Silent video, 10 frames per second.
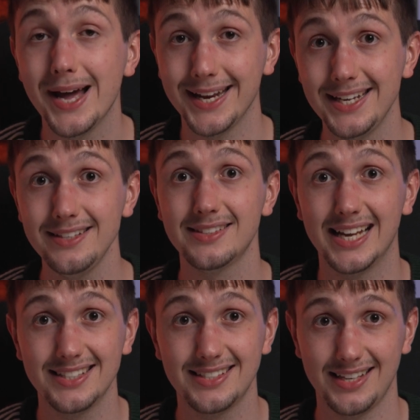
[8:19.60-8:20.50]
at ease
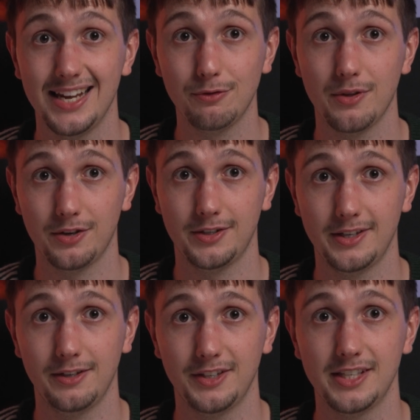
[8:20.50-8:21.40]
and safe with their
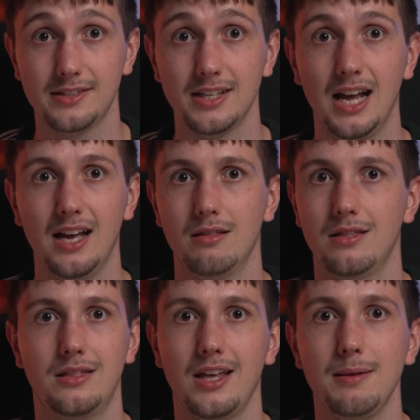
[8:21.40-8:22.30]
service,
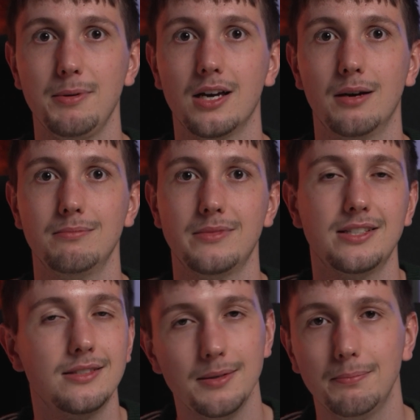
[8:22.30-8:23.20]
they become the
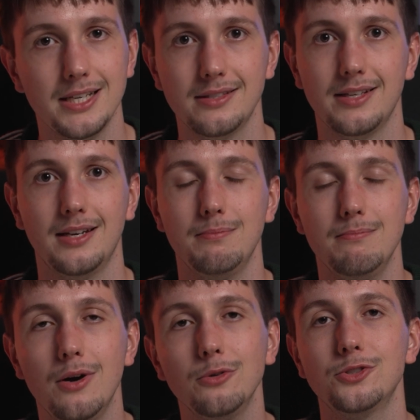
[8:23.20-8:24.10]
simplest
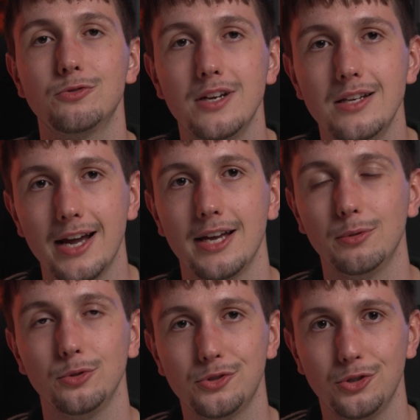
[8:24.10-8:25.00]
and most
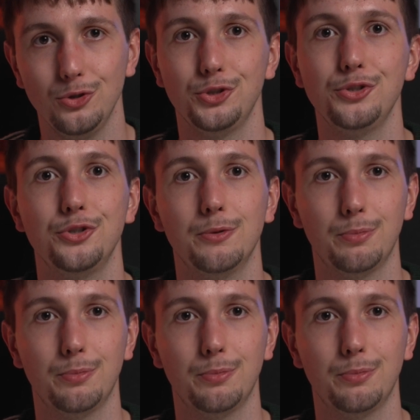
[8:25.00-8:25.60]
reliable solution to your